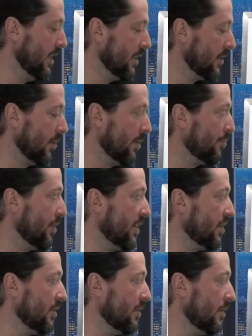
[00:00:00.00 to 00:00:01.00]
So the
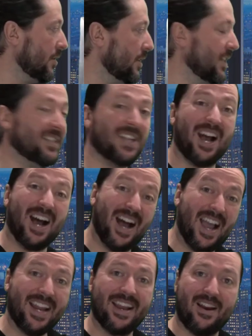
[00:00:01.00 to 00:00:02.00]
pressure is
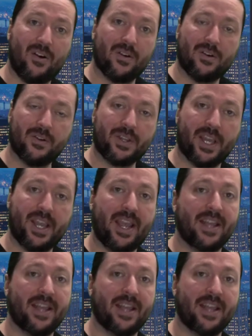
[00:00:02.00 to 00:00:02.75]
high now, okay?